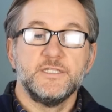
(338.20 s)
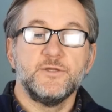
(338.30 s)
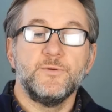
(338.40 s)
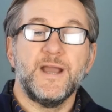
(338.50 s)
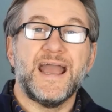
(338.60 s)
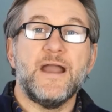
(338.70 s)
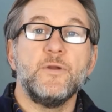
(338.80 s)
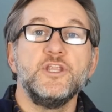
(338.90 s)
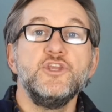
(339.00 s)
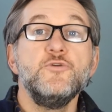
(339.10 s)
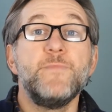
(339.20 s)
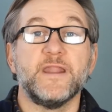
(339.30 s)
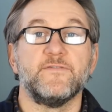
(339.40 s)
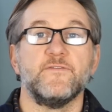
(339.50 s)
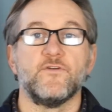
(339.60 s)
So how can you
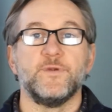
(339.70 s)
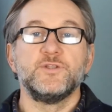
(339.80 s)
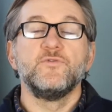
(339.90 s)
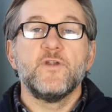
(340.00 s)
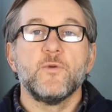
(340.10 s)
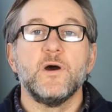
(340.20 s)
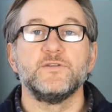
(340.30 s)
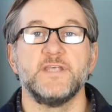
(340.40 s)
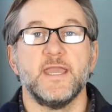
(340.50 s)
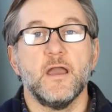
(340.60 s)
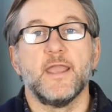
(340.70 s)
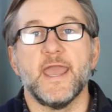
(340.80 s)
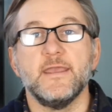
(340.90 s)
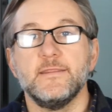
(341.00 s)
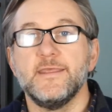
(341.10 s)
benefit from it? It's all very well saying,
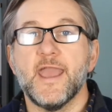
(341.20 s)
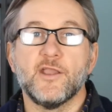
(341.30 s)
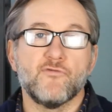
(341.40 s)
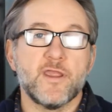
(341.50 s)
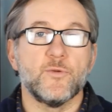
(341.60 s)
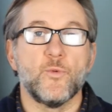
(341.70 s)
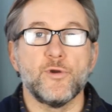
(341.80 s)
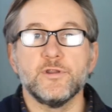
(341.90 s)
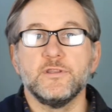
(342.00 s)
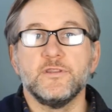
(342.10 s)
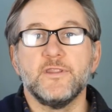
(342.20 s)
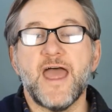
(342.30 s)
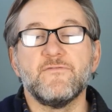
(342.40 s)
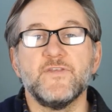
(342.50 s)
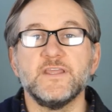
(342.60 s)
okay, yeah, great, Warren,
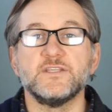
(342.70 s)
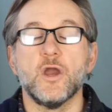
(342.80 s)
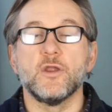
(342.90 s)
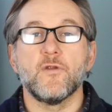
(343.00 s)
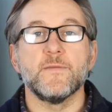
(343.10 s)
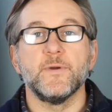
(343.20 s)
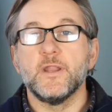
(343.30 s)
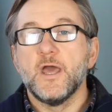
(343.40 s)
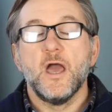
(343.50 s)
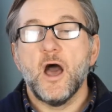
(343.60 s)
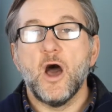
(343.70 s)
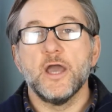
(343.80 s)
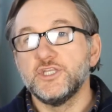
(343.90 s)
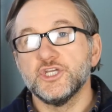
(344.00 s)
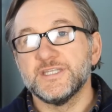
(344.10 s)
everything's going great, but
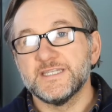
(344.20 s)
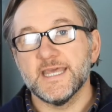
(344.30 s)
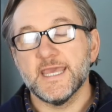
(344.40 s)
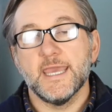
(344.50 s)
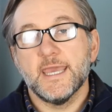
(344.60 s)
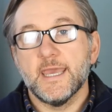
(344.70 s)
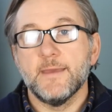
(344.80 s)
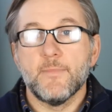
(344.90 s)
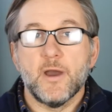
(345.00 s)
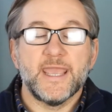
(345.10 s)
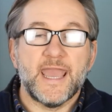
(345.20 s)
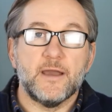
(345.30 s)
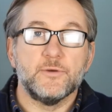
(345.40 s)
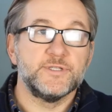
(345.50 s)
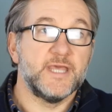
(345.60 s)
I just sit here in my
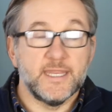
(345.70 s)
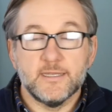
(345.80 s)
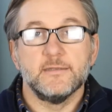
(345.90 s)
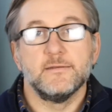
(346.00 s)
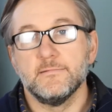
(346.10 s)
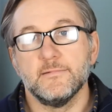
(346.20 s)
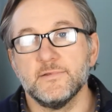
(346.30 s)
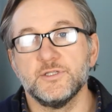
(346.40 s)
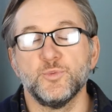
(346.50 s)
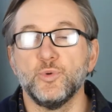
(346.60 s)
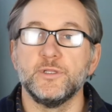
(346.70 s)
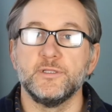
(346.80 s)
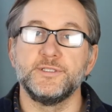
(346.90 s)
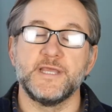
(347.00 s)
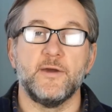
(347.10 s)
house in small
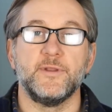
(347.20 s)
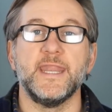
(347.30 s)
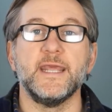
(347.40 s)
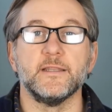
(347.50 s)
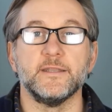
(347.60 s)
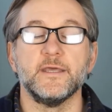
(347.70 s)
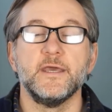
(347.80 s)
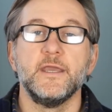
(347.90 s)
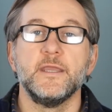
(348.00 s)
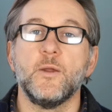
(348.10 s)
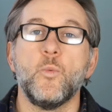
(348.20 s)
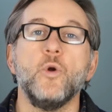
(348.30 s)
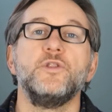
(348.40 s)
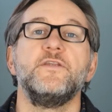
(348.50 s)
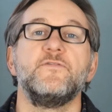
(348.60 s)
little town in England.
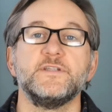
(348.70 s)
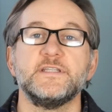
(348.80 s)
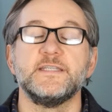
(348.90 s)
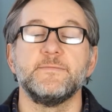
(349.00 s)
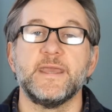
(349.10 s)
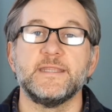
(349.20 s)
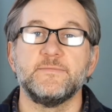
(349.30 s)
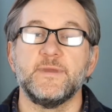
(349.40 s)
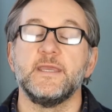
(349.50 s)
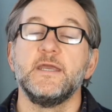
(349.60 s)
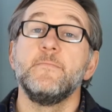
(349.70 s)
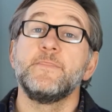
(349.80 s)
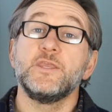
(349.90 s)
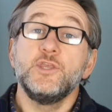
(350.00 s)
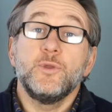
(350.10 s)
What difference does it make to me?
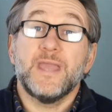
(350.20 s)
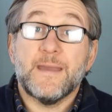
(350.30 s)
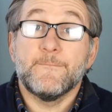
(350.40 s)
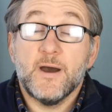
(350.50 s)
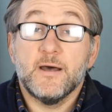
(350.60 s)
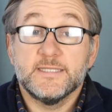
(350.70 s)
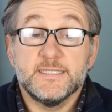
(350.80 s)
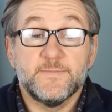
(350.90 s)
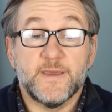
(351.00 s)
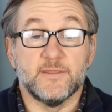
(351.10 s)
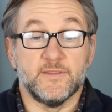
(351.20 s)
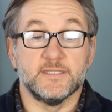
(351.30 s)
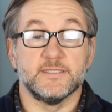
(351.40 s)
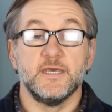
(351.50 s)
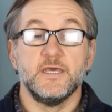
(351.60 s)
Now, you can participate in
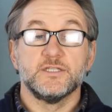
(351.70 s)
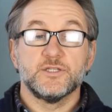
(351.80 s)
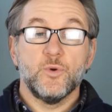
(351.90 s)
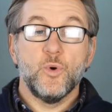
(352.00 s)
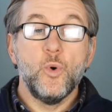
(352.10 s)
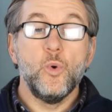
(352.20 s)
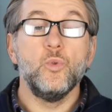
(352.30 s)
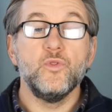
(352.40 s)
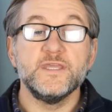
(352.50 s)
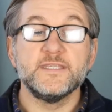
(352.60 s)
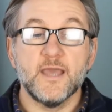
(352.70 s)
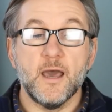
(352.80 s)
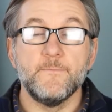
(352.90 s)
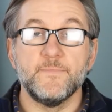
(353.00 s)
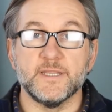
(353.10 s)
this. So all these
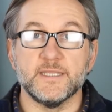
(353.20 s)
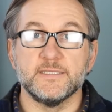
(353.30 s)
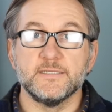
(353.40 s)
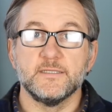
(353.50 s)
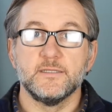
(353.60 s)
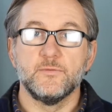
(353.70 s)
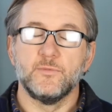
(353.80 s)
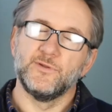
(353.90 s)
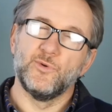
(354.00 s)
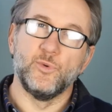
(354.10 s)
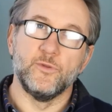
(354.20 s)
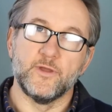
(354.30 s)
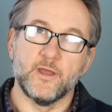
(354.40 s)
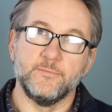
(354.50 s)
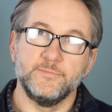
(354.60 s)
companies, well, not all of
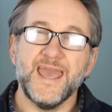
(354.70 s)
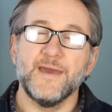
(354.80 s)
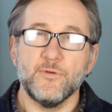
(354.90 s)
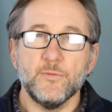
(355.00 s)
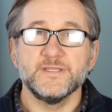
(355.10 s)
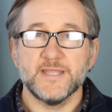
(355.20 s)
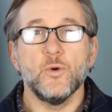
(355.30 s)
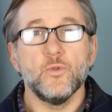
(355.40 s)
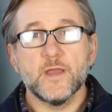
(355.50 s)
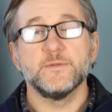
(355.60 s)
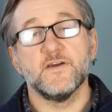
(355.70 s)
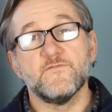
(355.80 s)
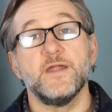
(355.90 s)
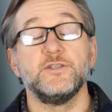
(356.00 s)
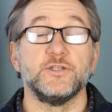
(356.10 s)
the companies, probably say all the companies that
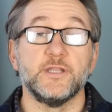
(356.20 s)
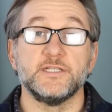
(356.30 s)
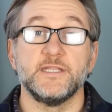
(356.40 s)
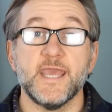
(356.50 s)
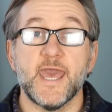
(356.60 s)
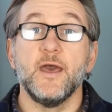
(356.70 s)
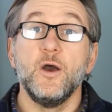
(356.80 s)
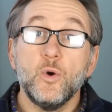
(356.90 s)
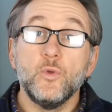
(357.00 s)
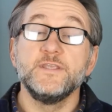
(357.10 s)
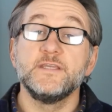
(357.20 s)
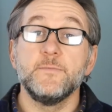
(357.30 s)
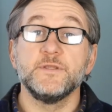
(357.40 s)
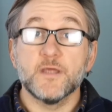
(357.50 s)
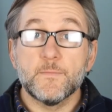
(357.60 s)
I've mentioned, actually, all these
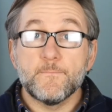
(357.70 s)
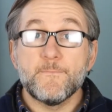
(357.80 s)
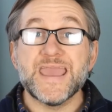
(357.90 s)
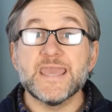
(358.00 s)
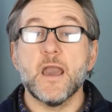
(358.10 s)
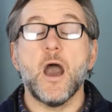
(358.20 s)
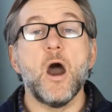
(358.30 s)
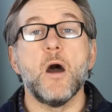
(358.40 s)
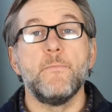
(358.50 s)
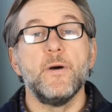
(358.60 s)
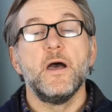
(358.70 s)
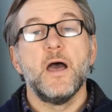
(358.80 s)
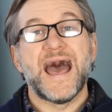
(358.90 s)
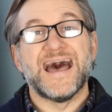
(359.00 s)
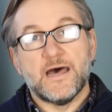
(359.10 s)
companies that make up
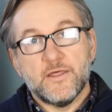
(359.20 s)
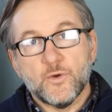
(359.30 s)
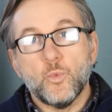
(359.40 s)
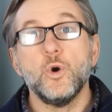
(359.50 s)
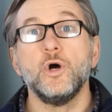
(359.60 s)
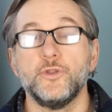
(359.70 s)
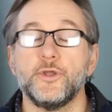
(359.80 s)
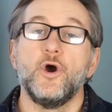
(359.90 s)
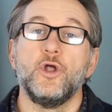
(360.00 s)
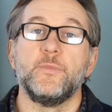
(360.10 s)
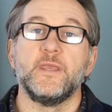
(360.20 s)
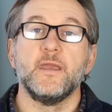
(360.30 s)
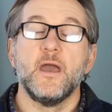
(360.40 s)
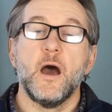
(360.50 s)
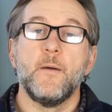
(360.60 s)
the world
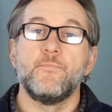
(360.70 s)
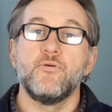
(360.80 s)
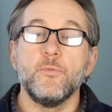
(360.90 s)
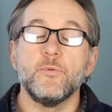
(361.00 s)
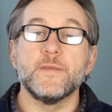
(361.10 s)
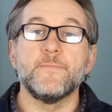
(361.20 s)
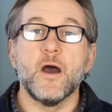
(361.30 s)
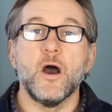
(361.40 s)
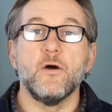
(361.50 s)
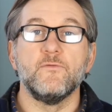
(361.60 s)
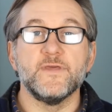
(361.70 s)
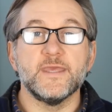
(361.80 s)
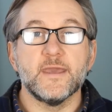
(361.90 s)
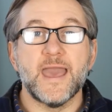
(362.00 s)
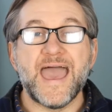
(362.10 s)
economy are probably part of
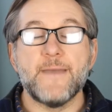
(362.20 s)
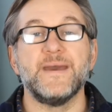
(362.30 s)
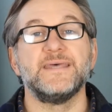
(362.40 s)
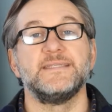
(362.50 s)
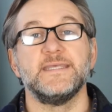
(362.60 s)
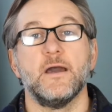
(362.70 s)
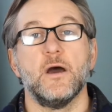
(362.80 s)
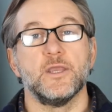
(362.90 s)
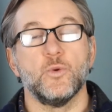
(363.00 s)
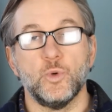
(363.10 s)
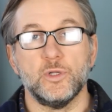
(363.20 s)
the MSCI